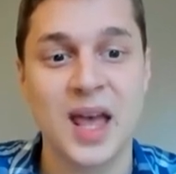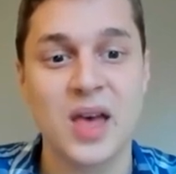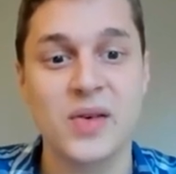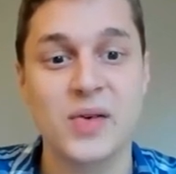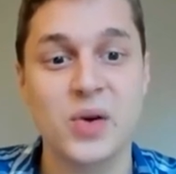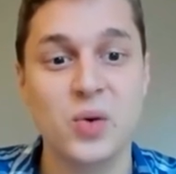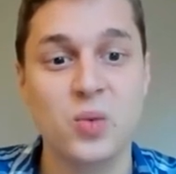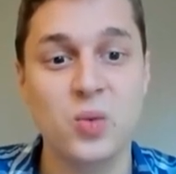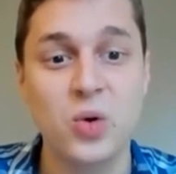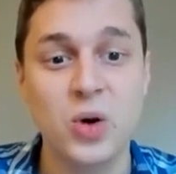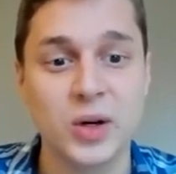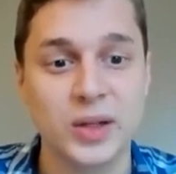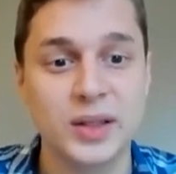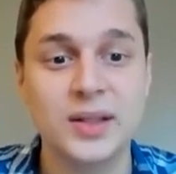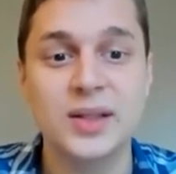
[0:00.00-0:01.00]
The
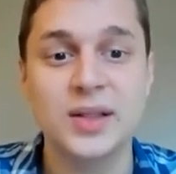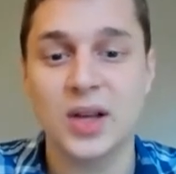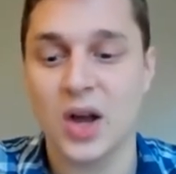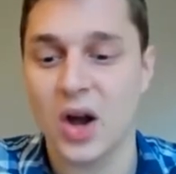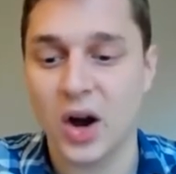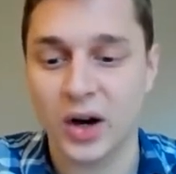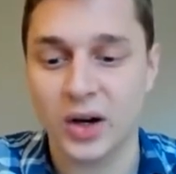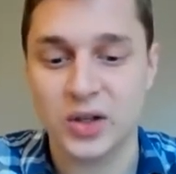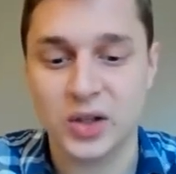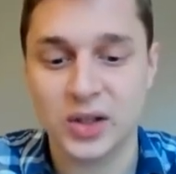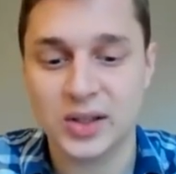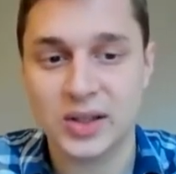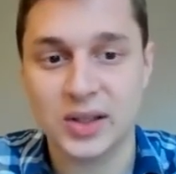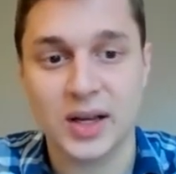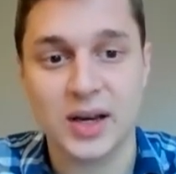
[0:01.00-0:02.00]
woods are
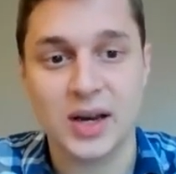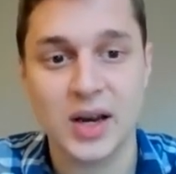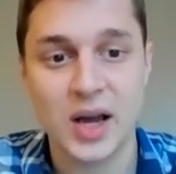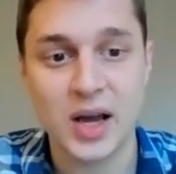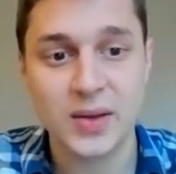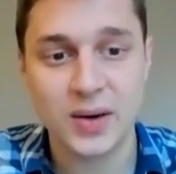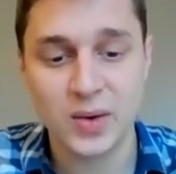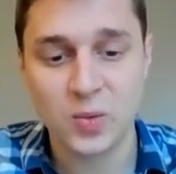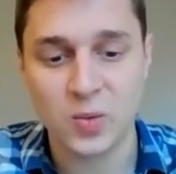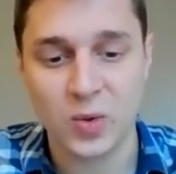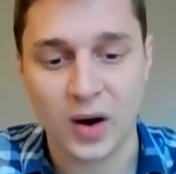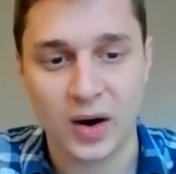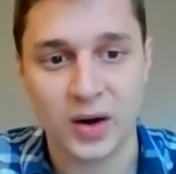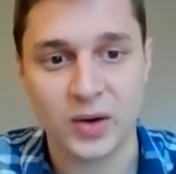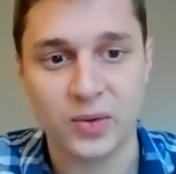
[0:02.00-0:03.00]
just another
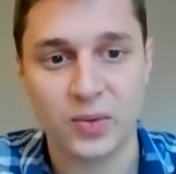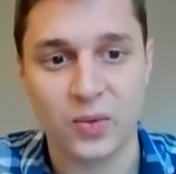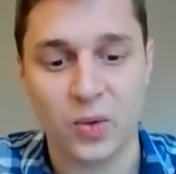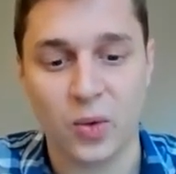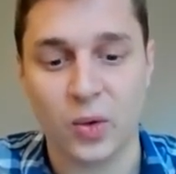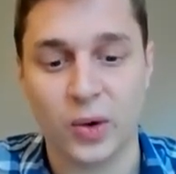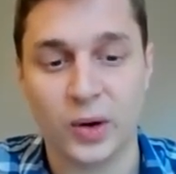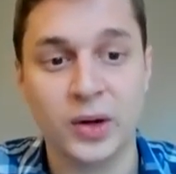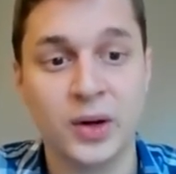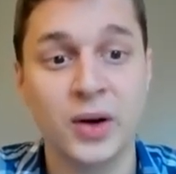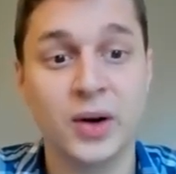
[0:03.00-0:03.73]
word for